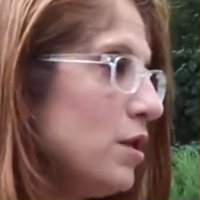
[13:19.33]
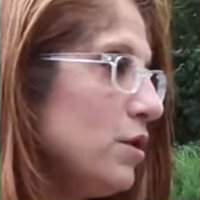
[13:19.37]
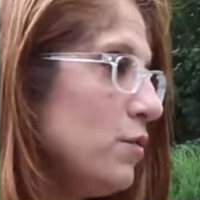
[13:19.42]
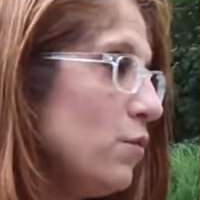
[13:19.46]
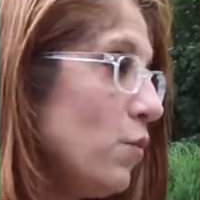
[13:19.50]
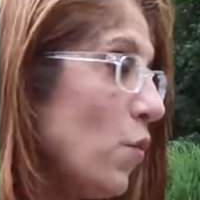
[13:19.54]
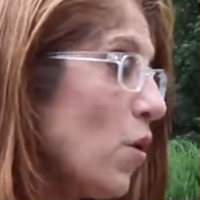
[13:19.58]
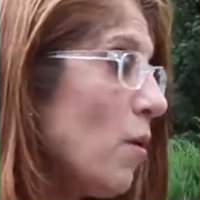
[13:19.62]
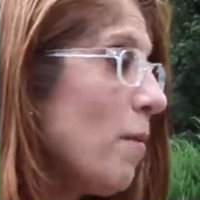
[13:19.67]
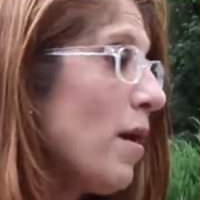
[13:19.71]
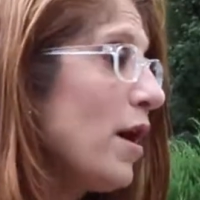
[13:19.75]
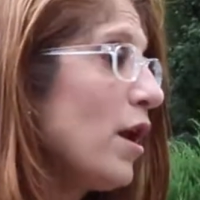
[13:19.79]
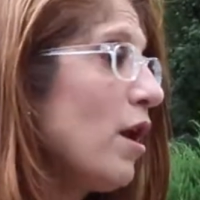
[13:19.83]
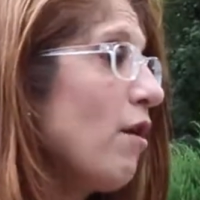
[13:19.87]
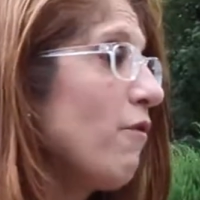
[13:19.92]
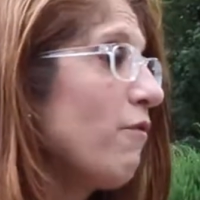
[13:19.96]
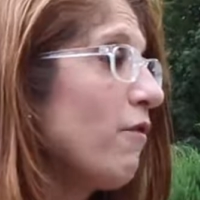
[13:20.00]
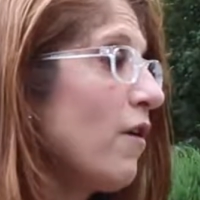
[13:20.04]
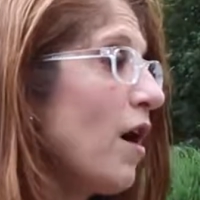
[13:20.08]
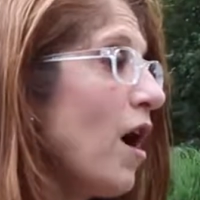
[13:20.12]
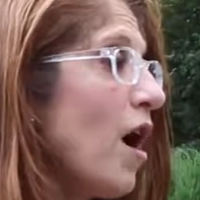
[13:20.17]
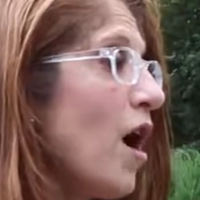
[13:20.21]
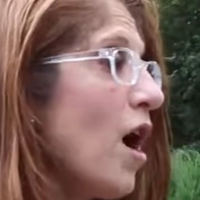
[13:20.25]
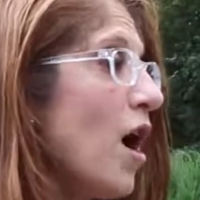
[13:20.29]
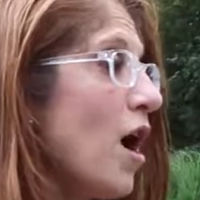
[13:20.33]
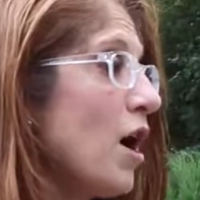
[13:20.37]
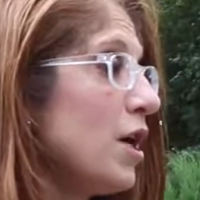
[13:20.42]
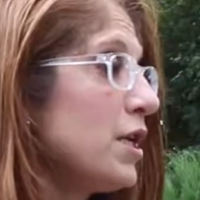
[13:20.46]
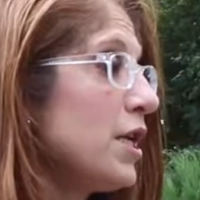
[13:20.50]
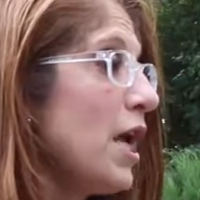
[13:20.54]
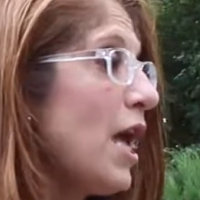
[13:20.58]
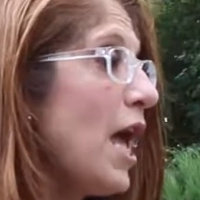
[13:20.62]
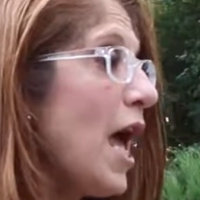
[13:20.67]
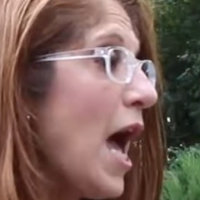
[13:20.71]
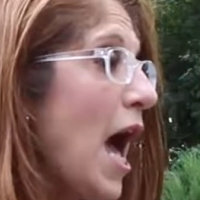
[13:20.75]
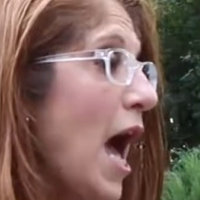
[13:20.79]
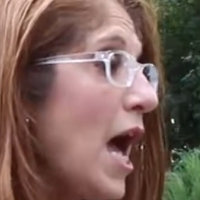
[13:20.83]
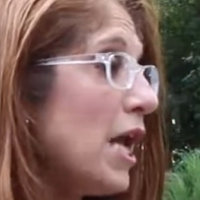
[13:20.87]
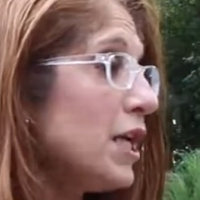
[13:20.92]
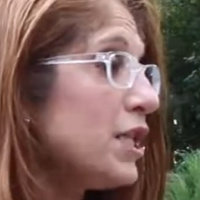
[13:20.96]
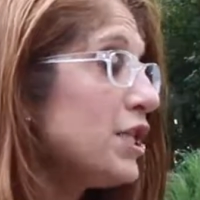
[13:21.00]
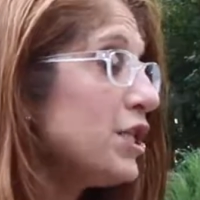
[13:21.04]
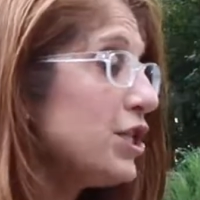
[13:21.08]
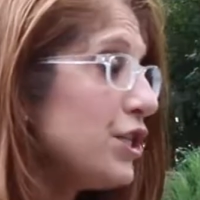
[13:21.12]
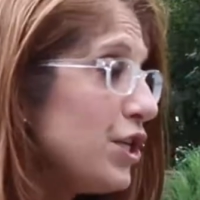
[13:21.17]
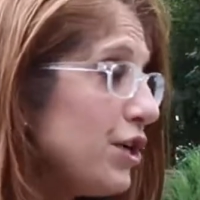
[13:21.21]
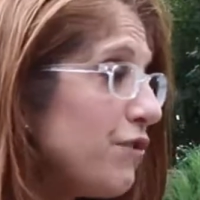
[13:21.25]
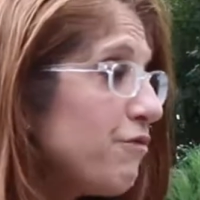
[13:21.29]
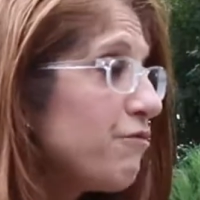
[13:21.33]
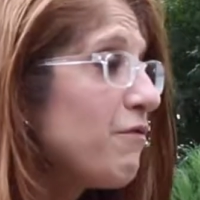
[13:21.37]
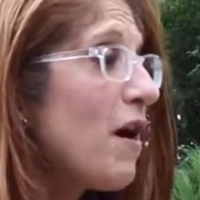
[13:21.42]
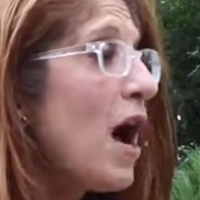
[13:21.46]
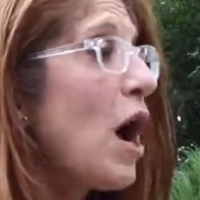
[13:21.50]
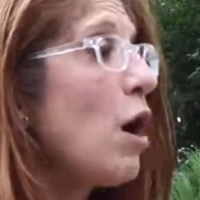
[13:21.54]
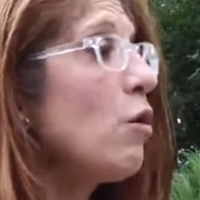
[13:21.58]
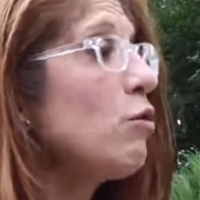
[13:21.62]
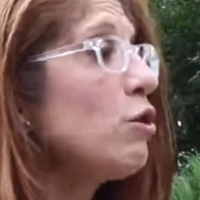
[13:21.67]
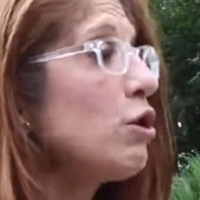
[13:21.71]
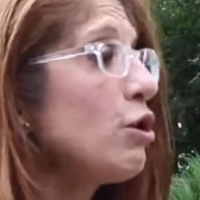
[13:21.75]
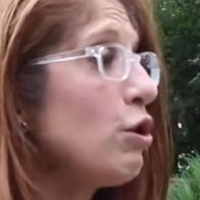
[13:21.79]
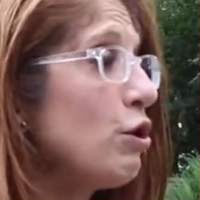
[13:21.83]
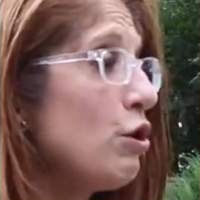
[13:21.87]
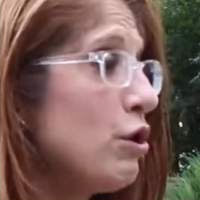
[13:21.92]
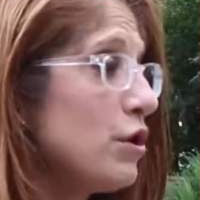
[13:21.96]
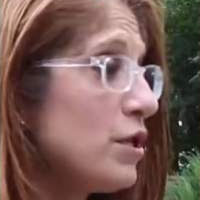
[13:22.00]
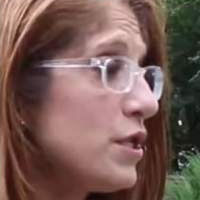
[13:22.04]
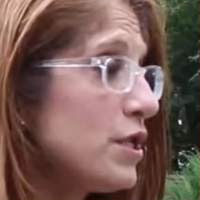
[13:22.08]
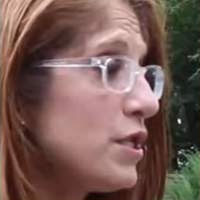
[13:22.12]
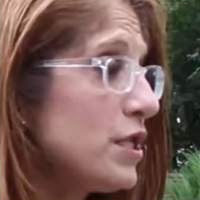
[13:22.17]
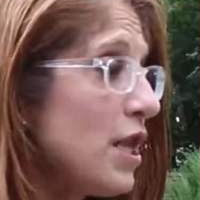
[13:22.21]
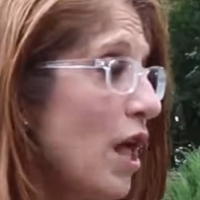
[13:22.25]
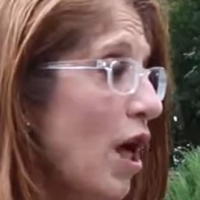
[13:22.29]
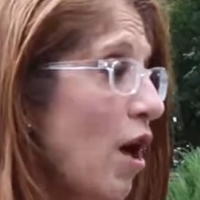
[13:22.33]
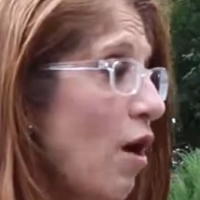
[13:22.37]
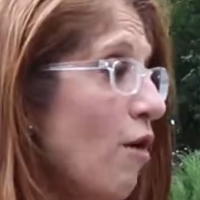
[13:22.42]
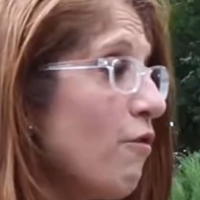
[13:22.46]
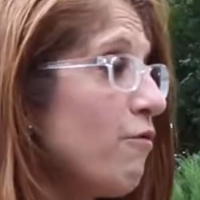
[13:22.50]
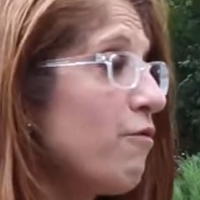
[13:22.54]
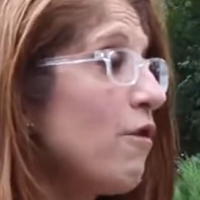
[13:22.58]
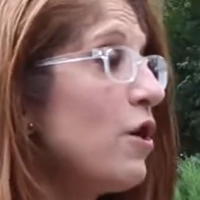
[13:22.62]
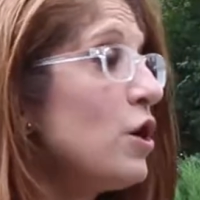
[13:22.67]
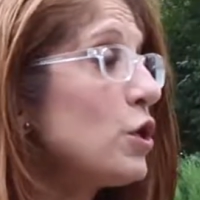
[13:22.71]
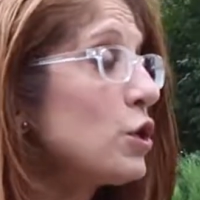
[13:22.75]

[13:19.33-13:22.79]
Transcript: woman of God, and she found herself